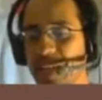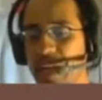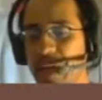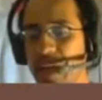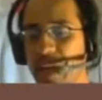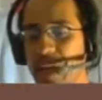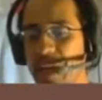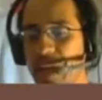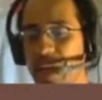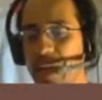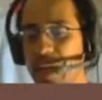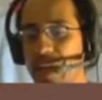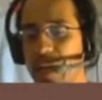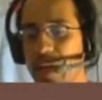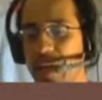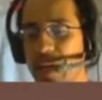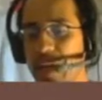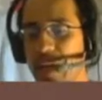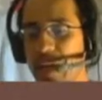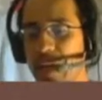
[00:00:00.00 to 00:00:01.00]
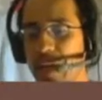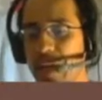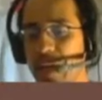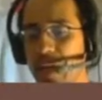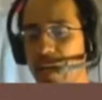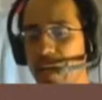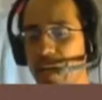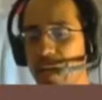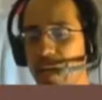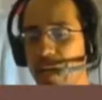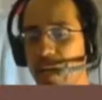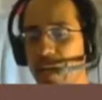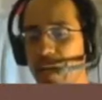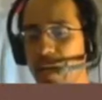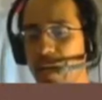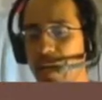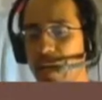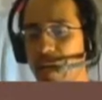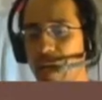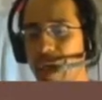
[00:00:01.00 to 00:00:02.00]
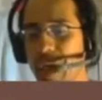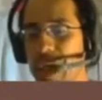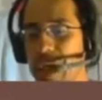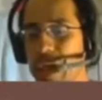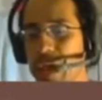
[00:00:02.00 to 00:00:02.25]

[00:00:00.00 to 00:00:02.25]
Nothing is said.